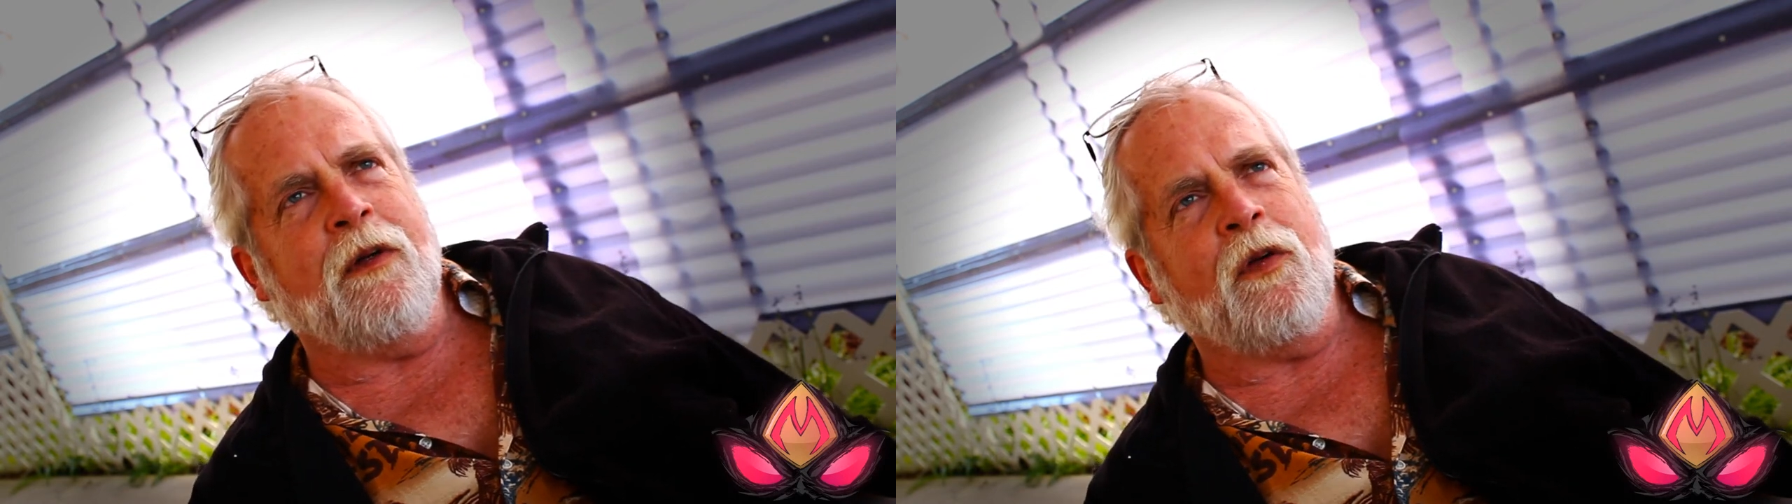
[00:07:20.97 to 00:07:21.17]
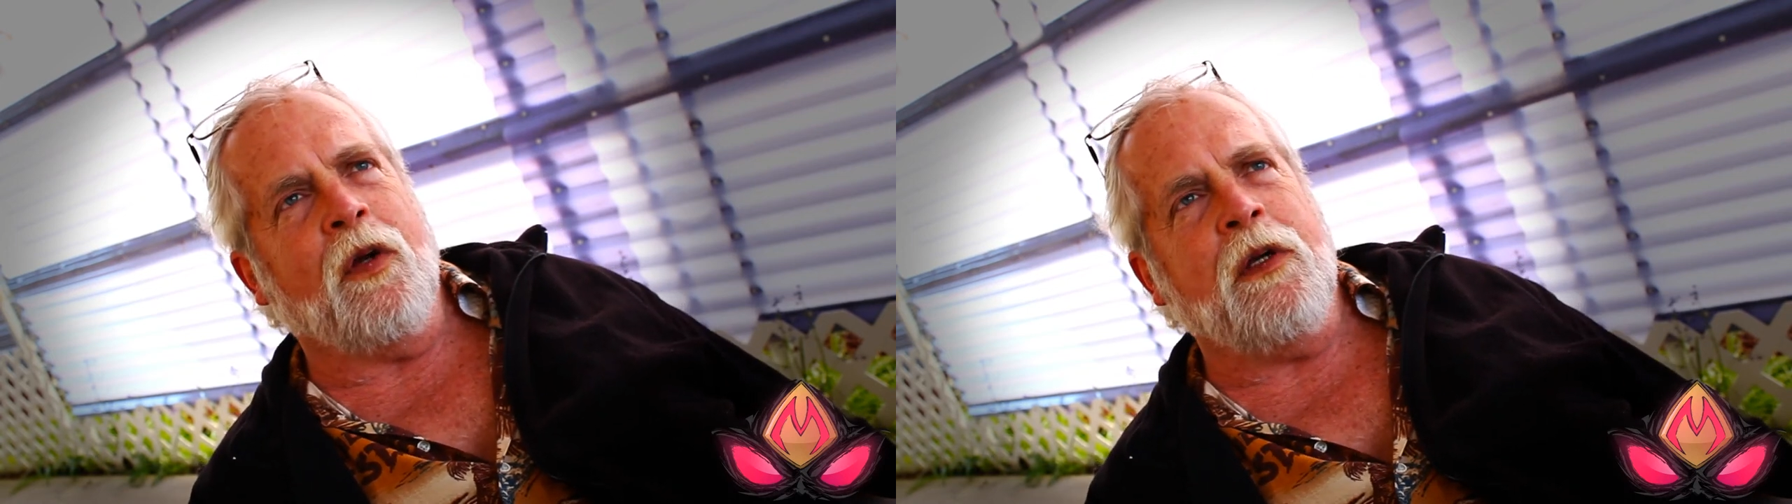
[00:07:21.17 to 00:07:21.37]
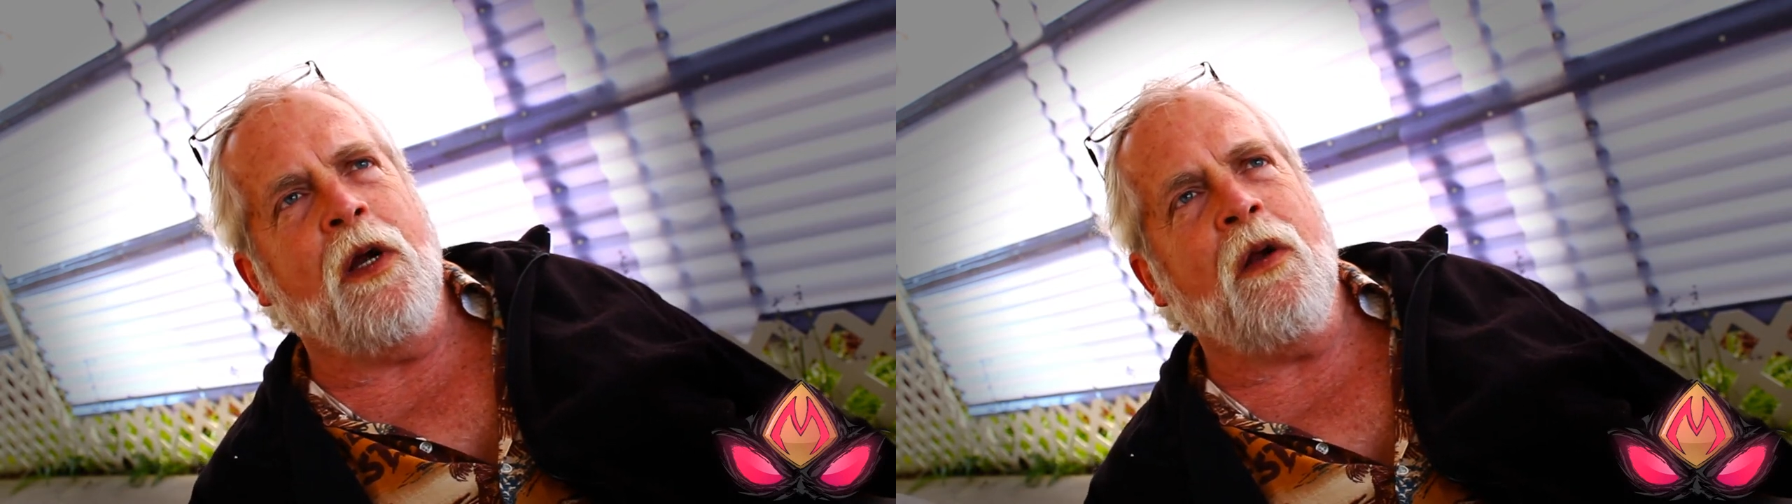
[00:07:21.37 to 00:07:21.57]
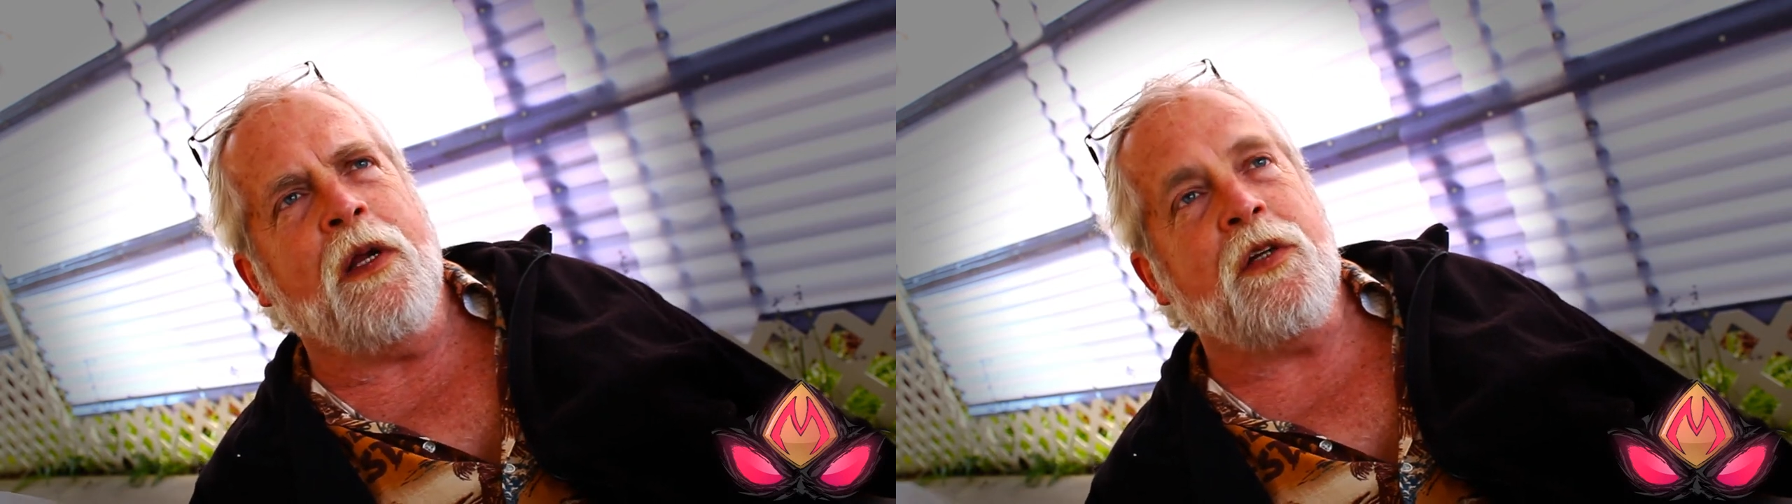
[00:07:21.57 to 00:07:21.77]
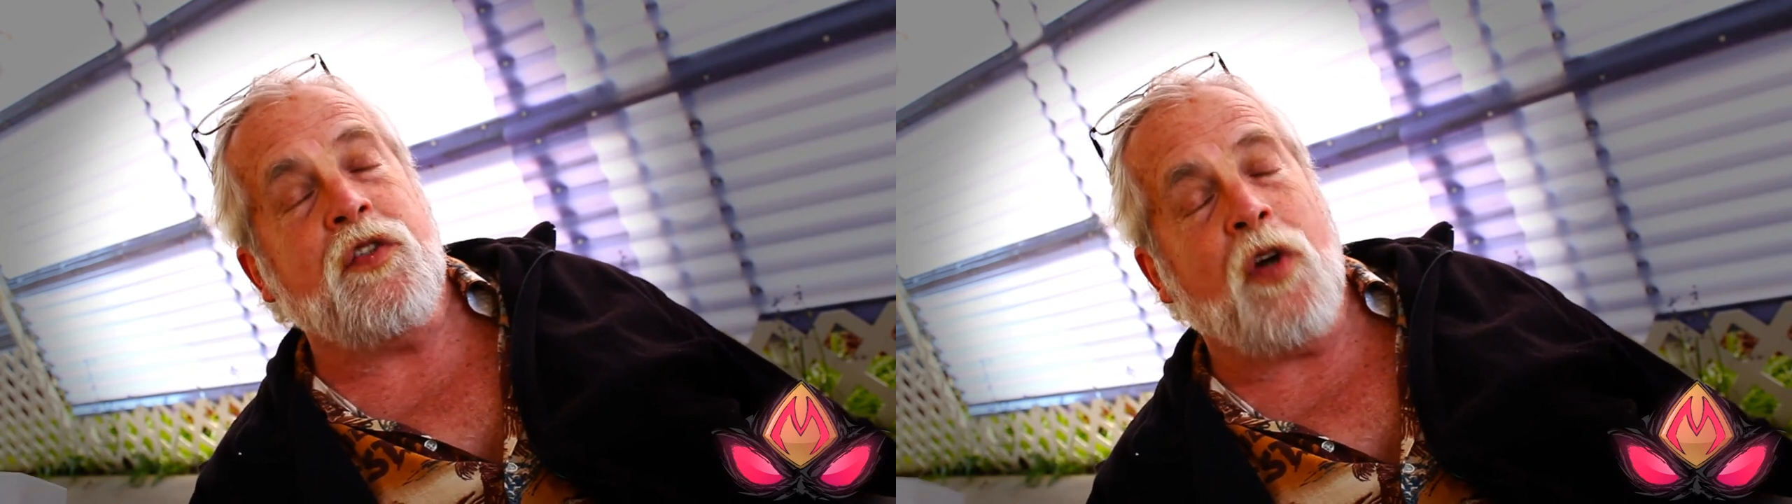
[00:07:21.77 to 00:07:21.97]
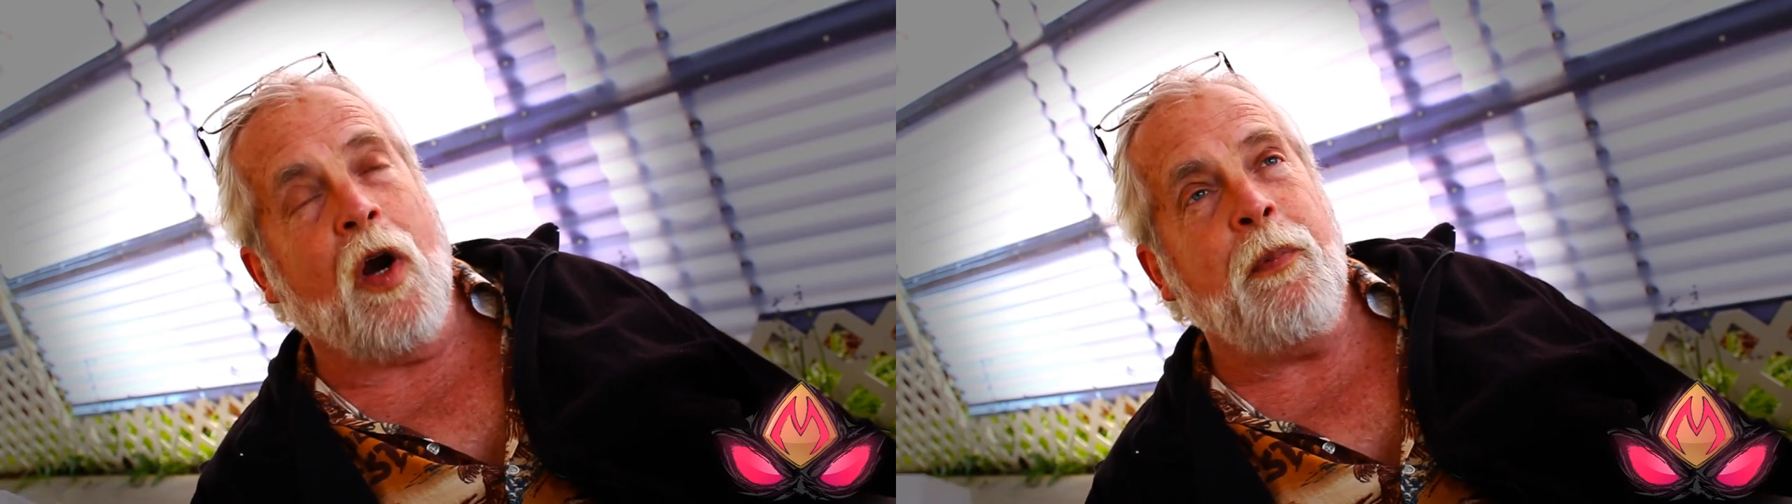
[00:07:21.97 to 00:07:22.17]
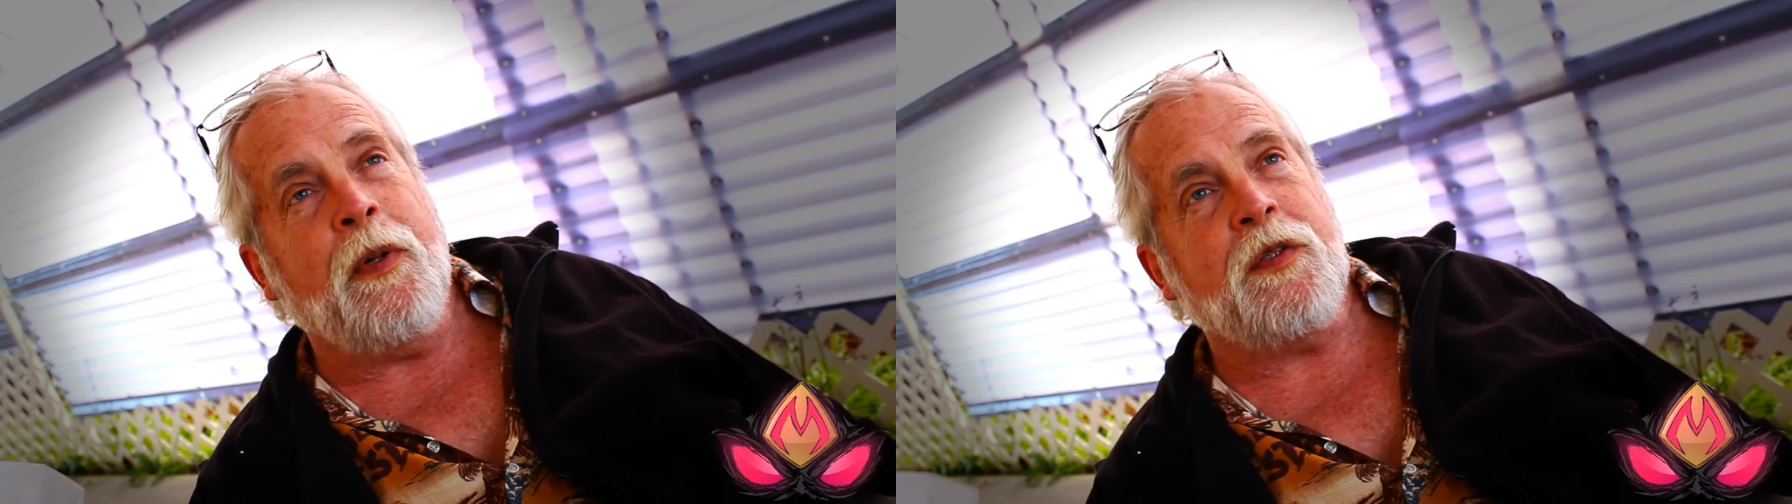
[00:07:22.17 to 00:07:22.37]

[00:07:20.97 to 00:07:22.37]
look nearly as sharp and